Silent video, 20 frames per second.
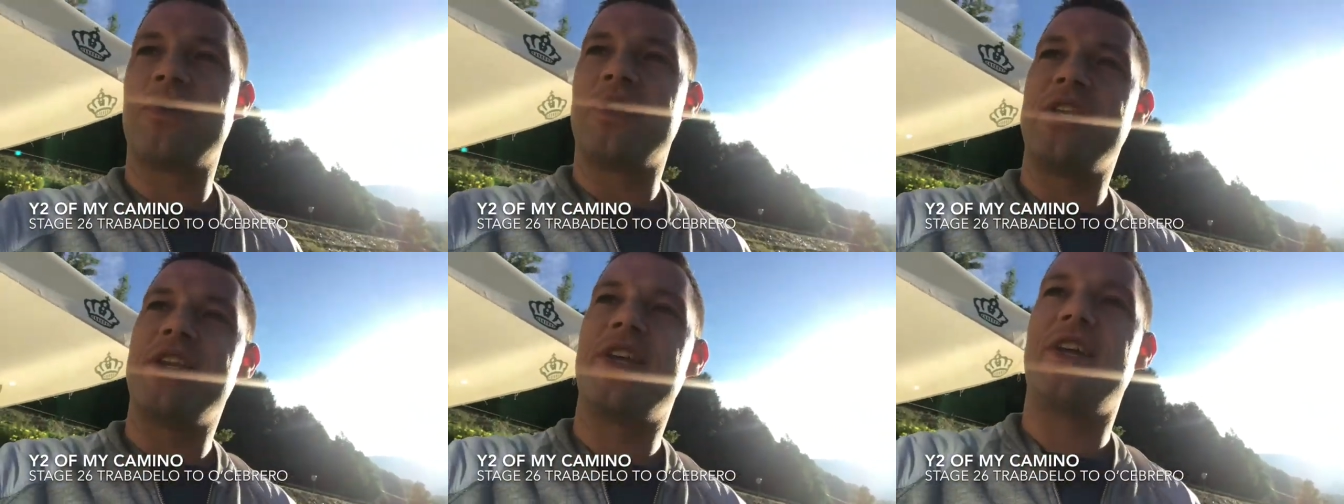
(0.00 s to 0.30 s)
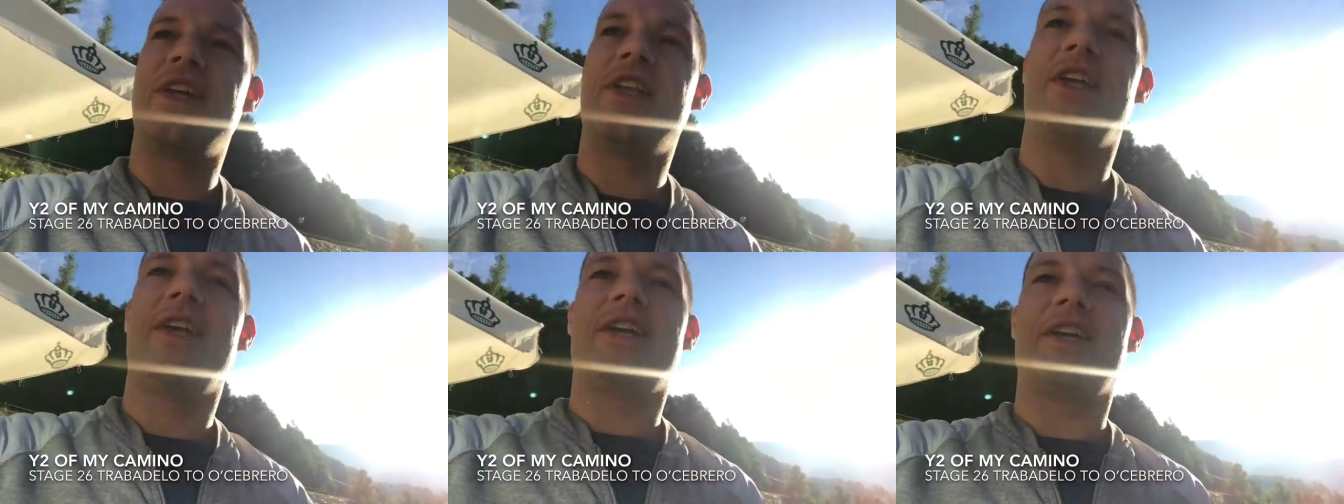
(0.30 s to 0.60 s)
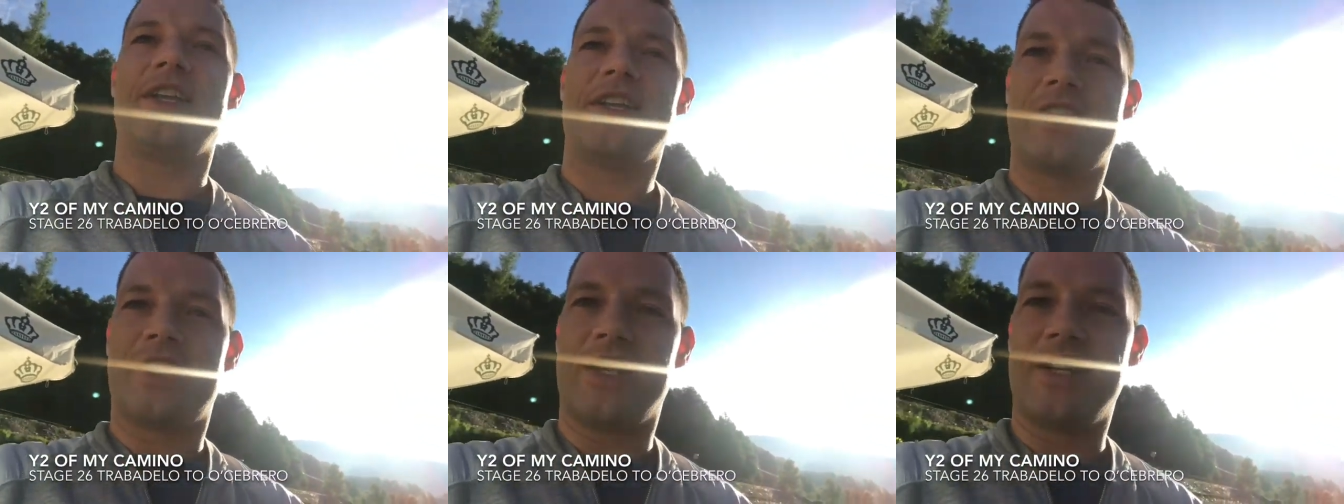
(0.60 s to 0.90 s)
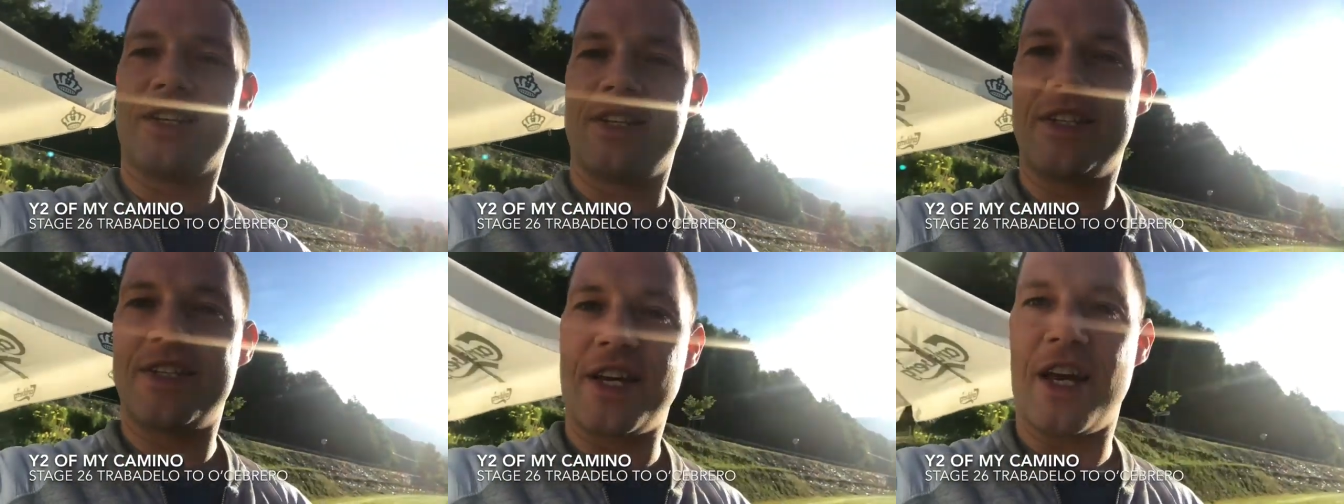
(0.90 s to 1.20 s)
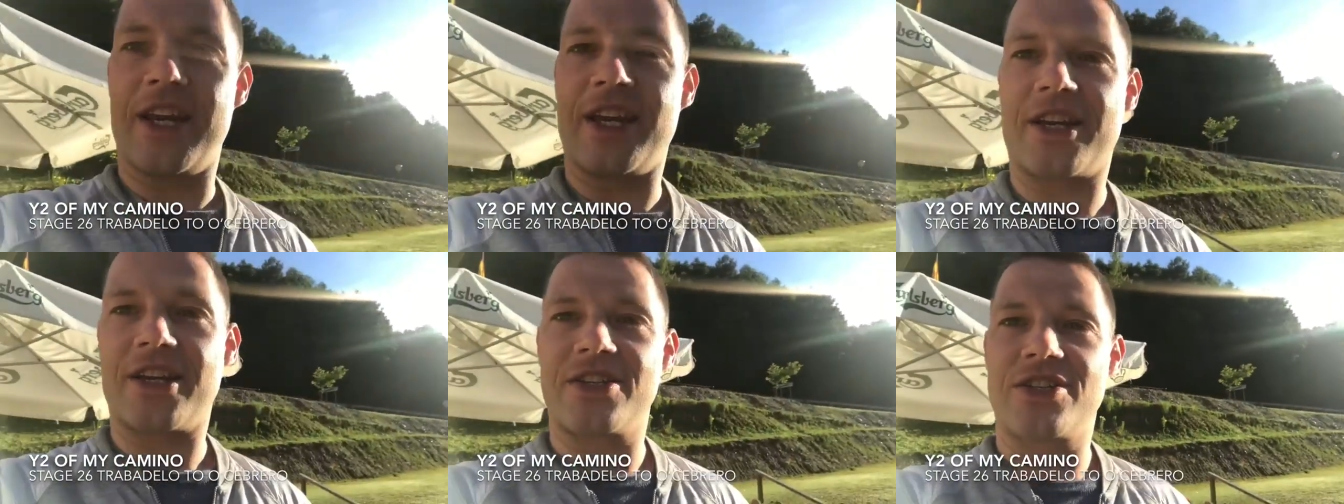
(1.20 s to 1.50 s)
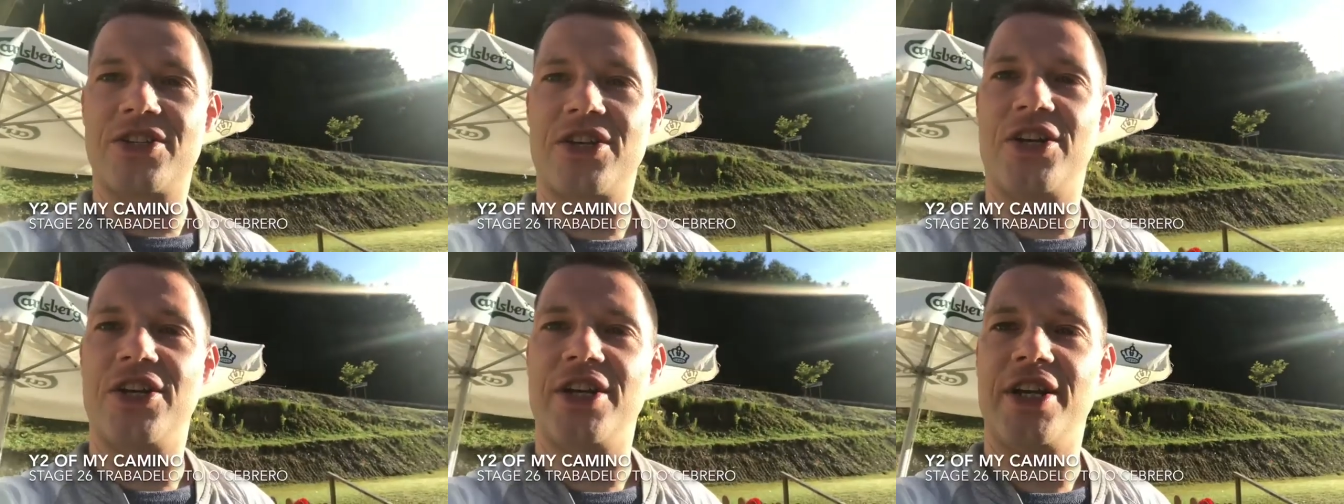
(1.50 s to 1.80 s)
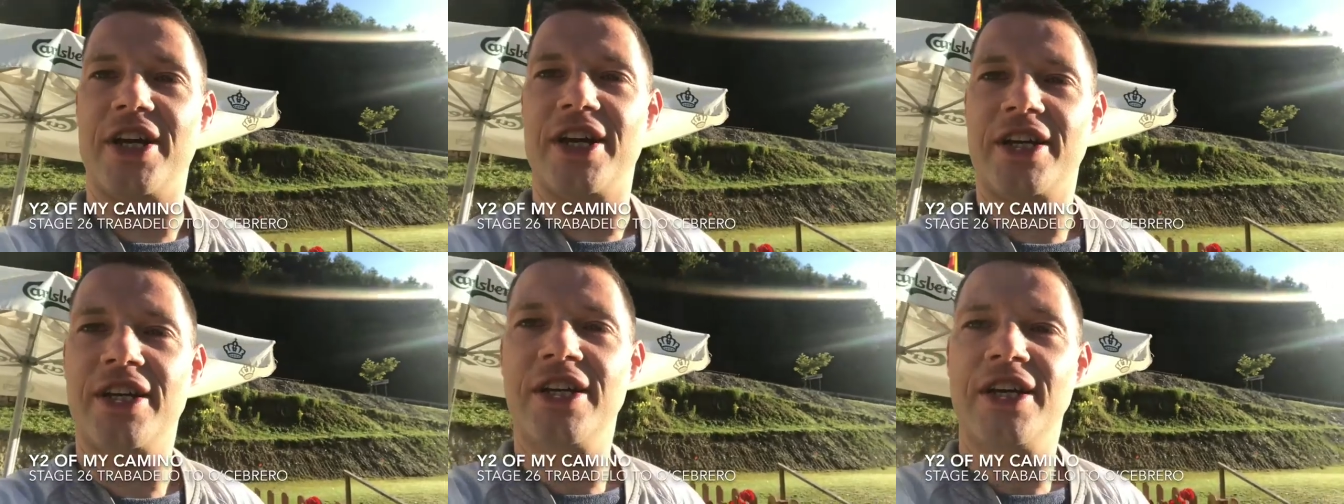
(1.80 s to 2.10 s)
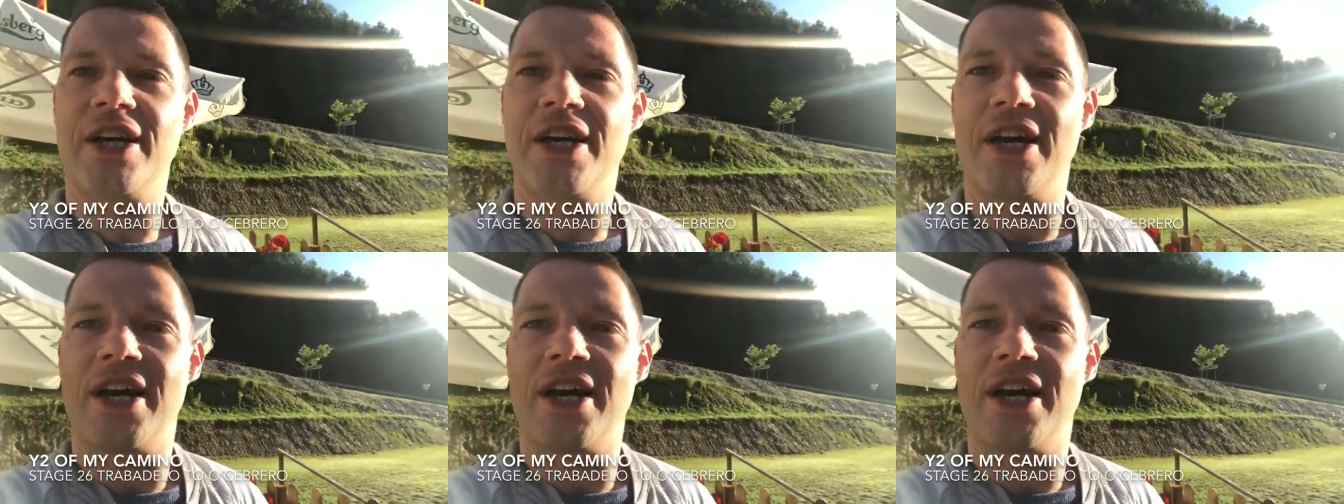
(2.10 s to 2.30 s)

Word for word: we nearly didn't take a turning